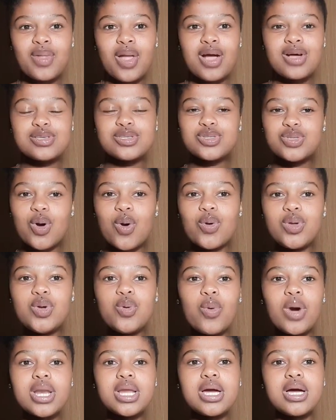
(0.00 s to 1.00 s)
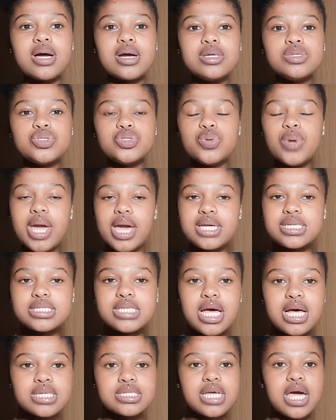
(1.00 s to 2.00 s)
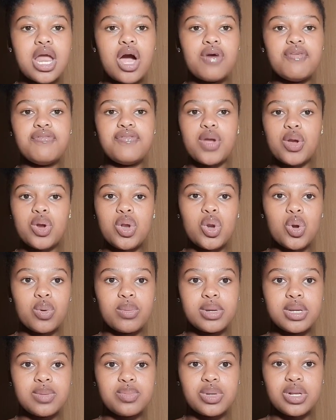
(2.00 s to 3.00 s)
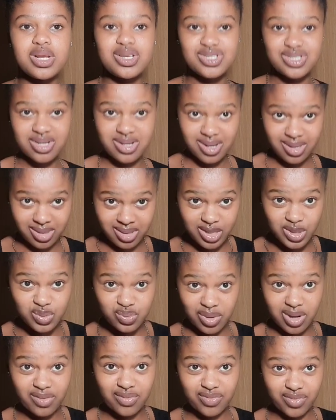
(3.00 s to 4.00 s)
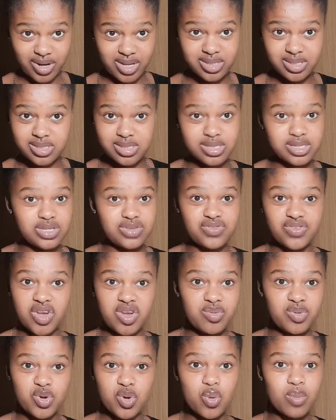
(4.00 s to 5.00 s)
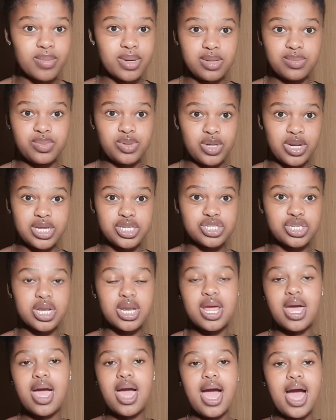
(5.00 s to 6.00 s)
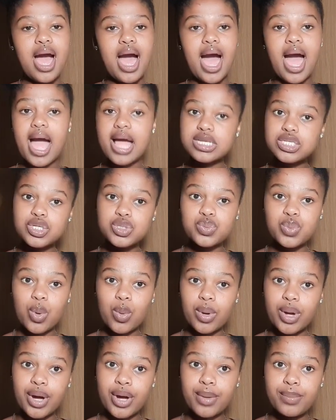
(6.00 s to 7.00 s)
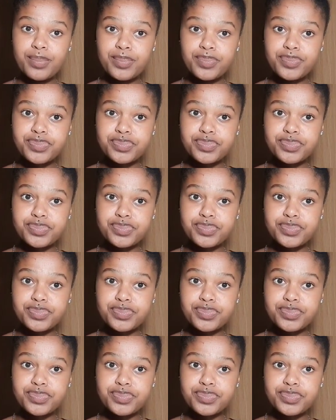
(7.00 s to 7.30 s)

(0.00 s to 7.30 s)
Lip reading: So you want to do hairstyles that are very low manipulation. This one, for instance, is very low manipulation. I just woke up.